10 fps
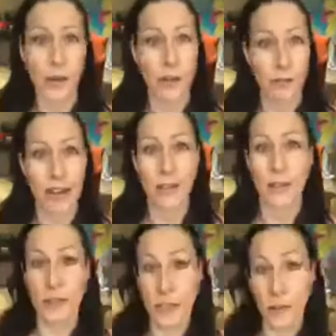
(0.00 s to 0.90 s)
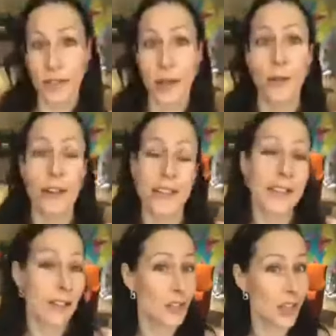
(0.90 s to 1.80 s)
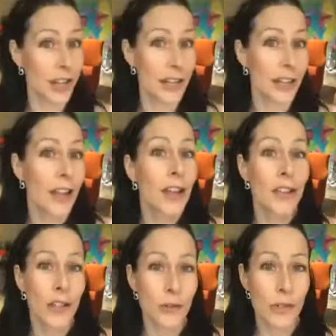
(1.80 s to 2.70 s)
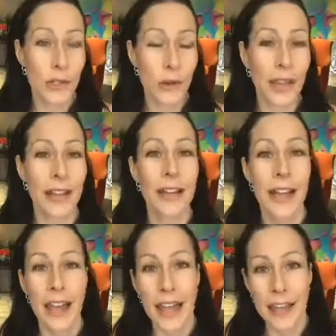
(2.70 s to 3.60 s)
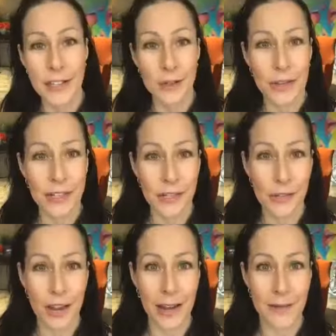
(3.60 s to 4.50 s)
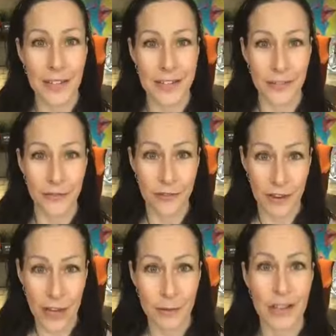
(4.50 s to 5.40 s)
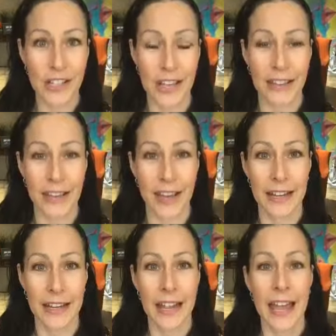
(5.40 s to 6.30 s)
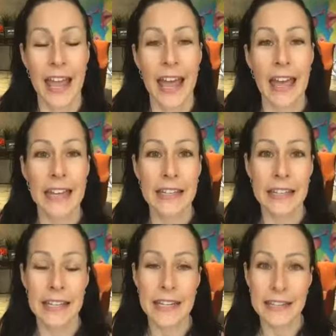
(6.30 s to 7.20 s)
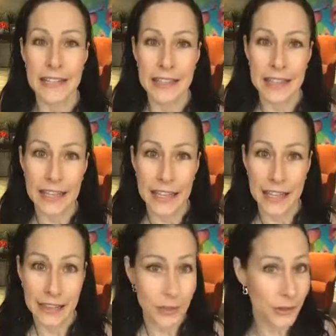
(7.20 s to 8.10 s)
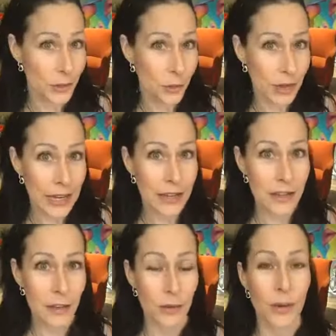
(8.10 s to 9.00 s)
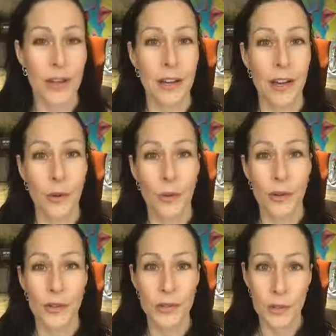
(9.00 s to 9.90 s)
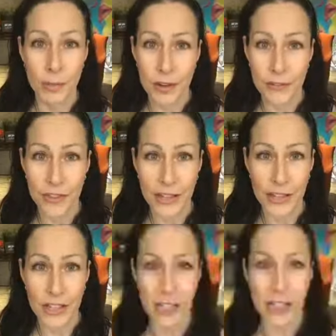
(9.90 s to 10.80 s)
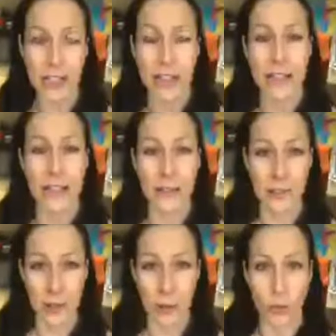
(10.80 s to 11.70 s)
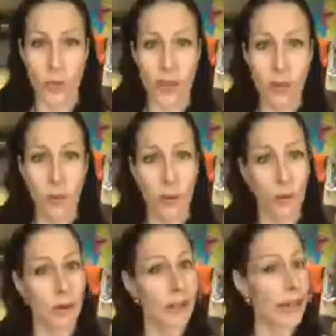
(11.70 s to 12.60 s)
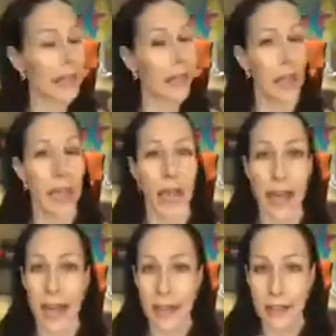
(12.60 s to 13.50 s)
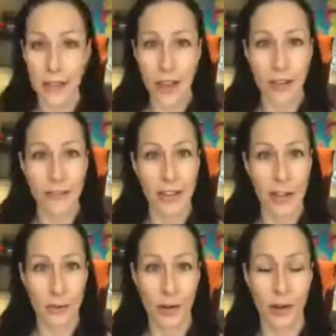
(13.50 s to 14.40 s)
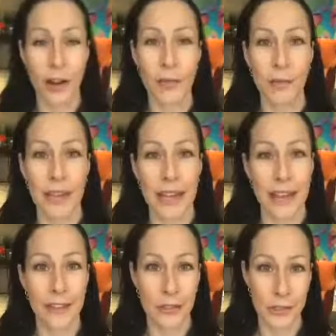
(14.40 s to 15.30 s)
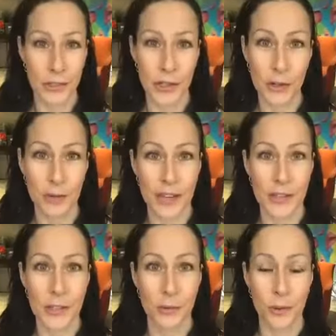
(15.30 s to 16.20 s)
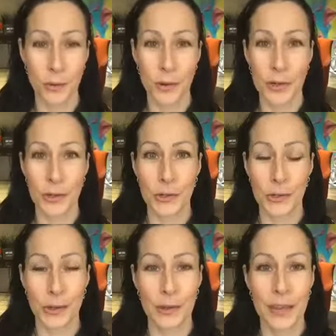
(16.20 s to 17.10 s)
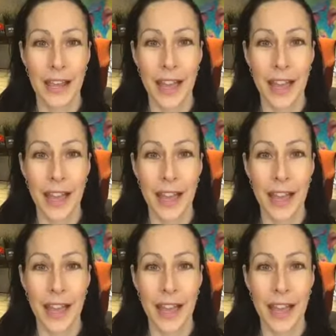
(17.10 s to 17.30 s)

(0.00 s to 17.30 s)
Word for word: When it rains, you deal with it. When it's sunshiny, you enjoy it. And so he described us very much like that. And he said that there's a week when we're super affectionate. There's a week where we're like hands off and we're grumpy. And there's two weeks where we're neutral.